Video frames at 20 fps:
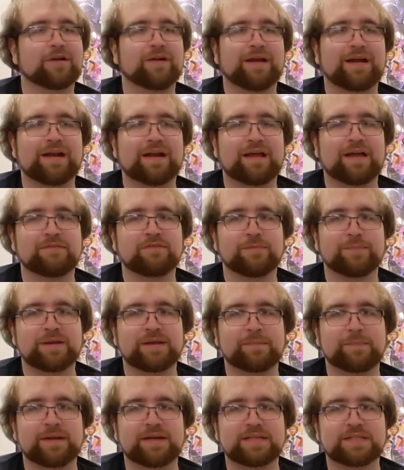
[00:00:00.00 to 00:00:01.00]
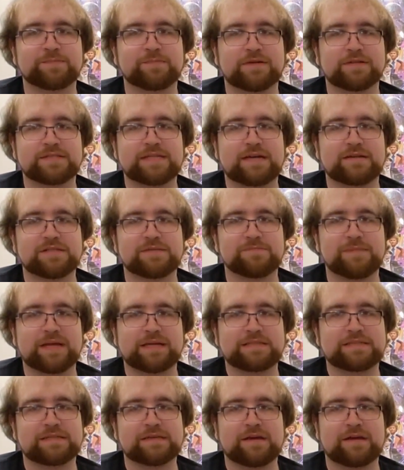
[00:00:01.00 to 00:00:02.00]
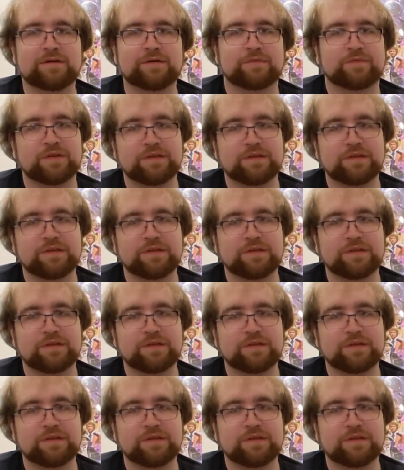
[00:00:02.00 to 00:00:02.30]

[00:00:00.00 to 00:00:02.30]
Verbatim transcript: Granted, I haven't been to many small towns in Mexico.